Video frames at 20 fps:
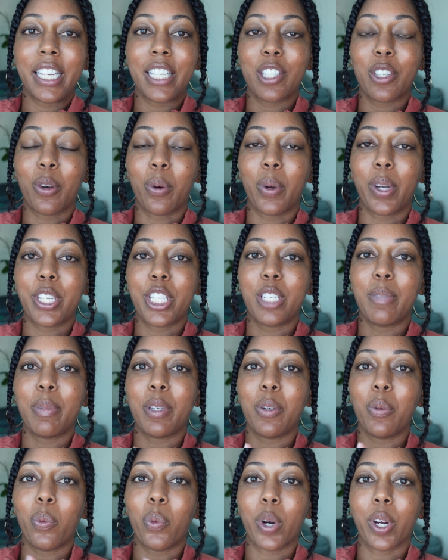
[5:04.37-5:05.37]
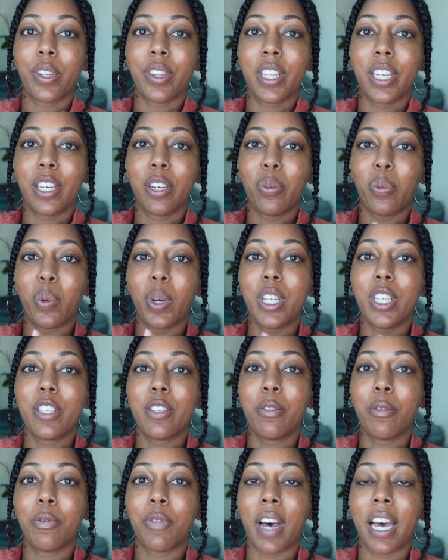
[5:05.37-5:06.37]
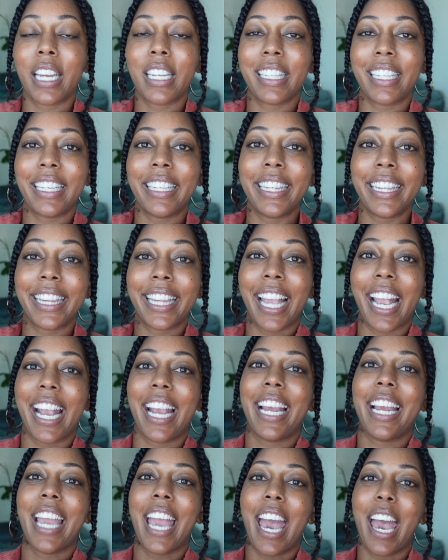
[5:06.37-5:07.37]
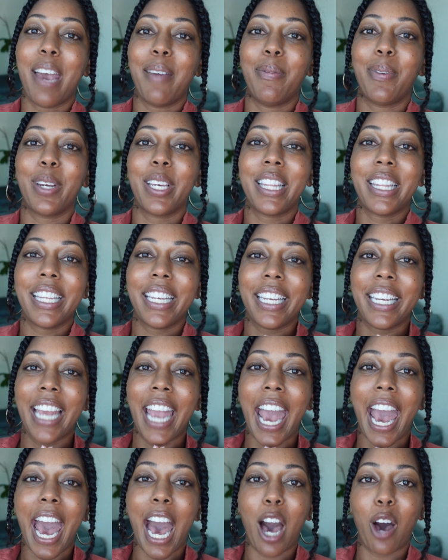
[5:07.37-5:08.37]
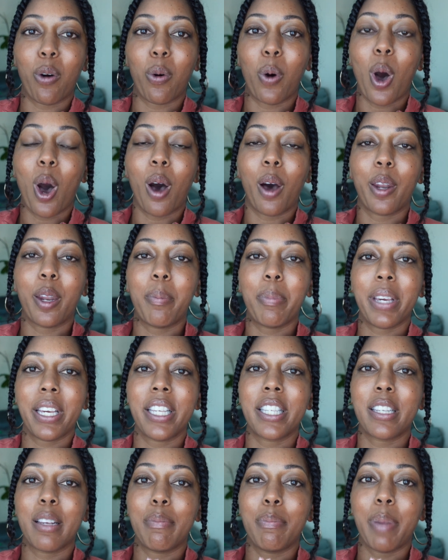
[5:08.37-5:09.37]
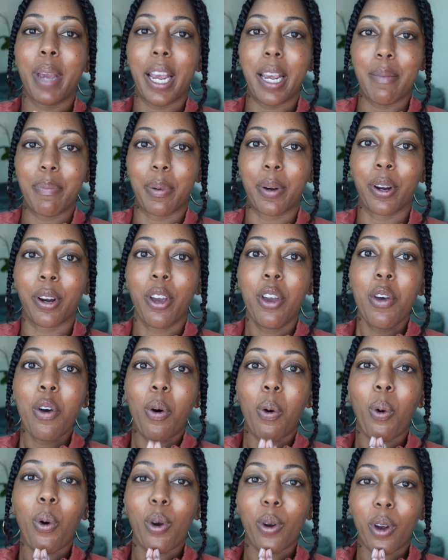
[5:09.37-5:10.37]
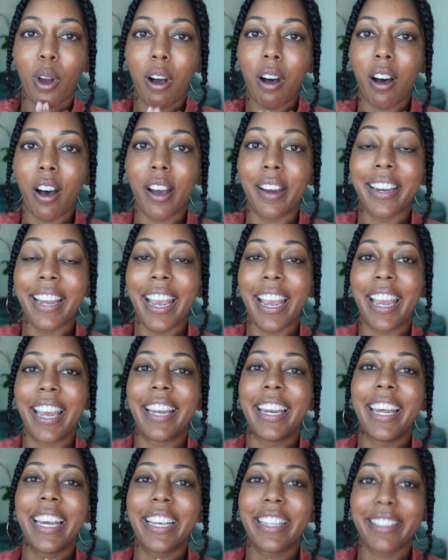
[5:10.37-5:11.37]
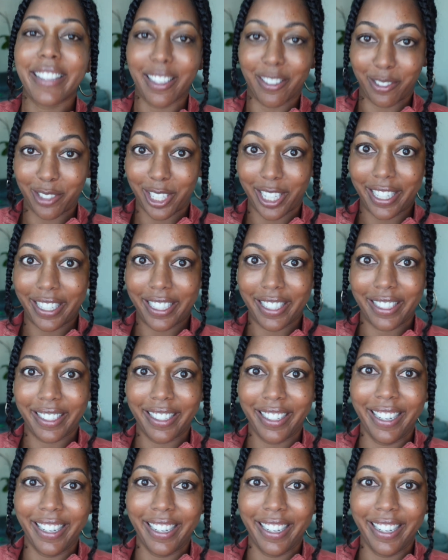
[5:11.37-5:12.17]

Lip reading: is going to be worth it once you finally lay everything out on a piece of paper or on an Excel sheet.